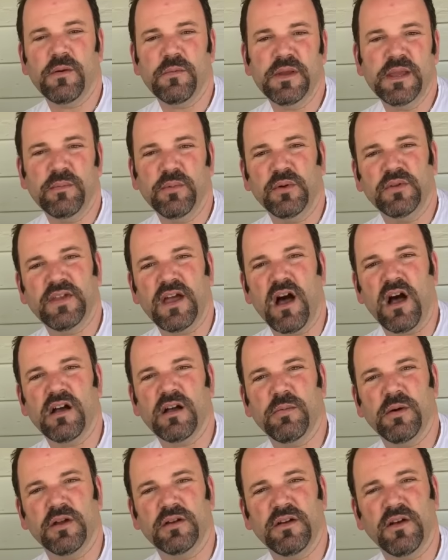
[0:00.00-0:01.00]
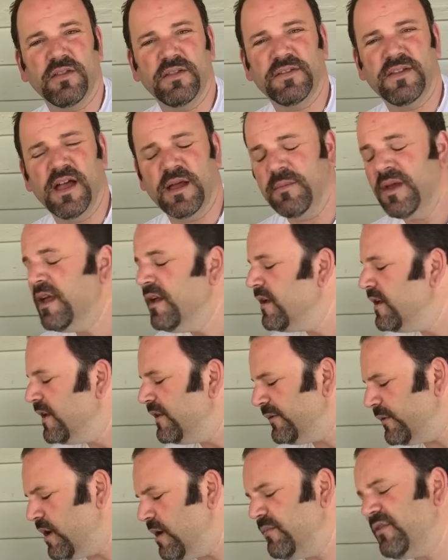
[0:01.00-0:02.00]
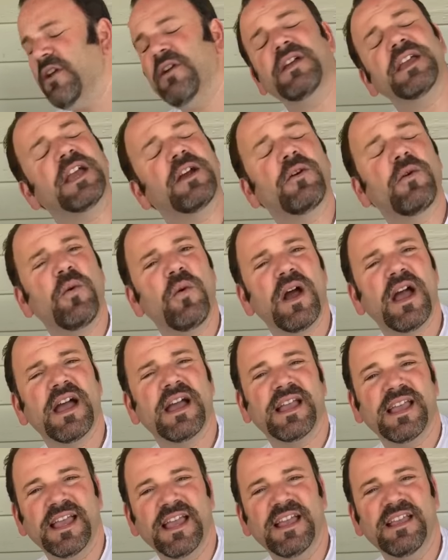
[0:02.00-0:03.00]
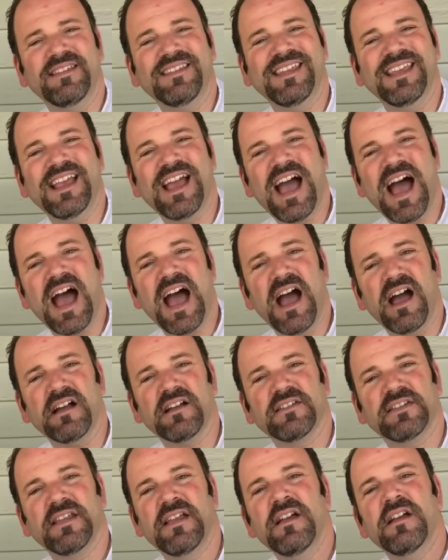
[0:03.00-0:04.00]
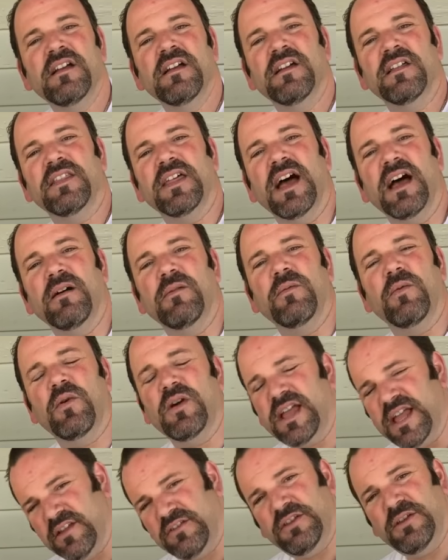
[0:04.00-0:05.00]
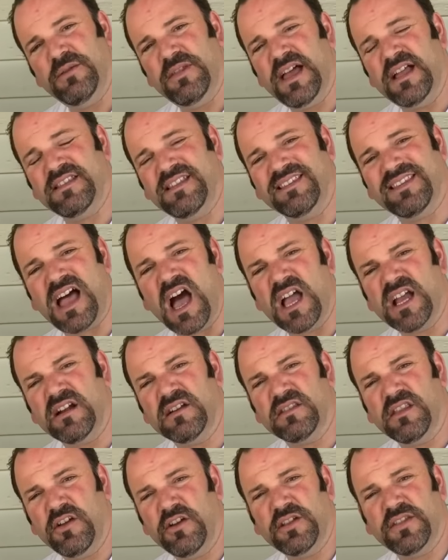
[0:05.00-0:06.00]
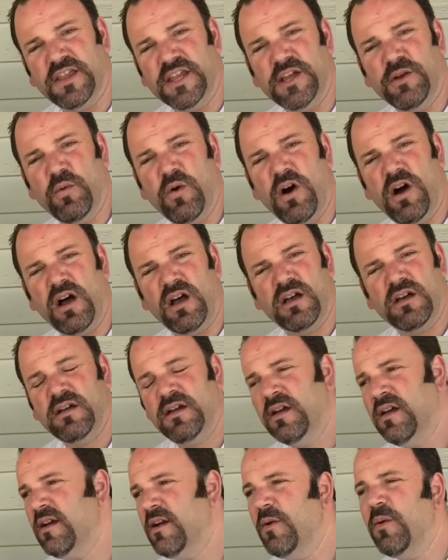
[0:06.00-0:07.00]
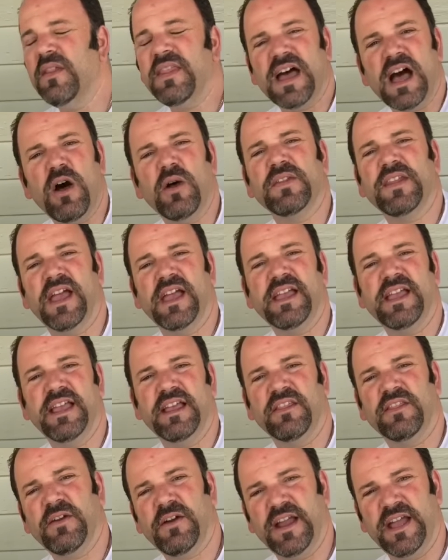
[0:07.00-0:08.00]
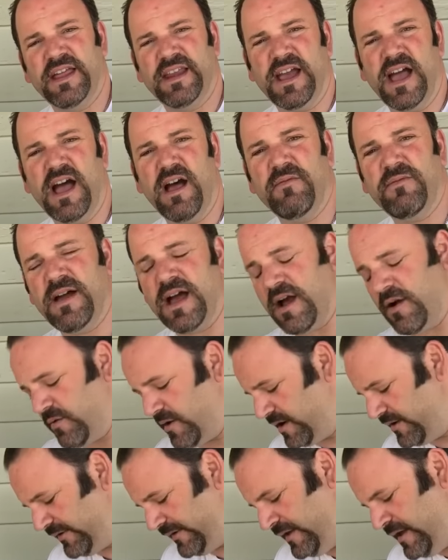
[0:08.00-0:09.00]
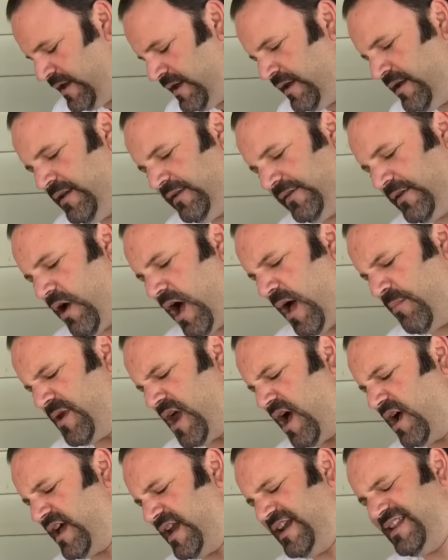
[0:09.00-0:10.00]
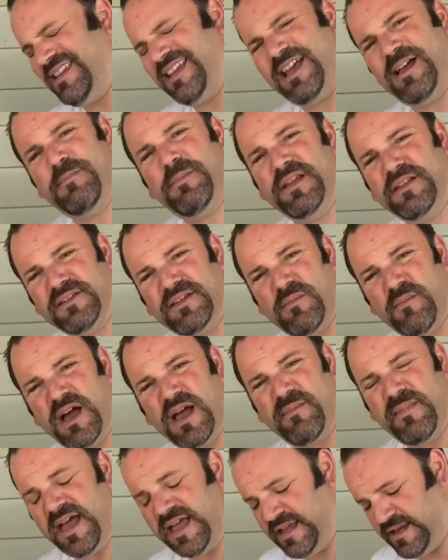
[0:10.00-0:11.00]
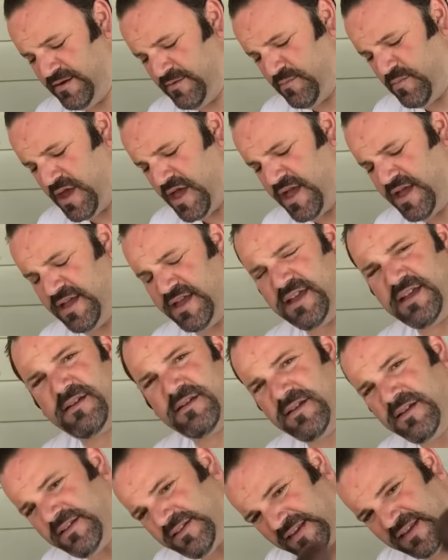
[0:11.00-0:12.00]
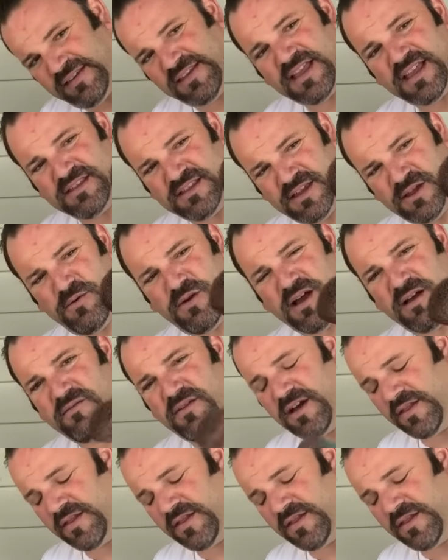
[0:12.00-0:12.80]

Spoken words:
what people talk about all the time. So I'm showing you quick, easy hacks that will get you that desired look that you want without taking 3.5 hours. So I'm not gonna dip into my main paint since I do have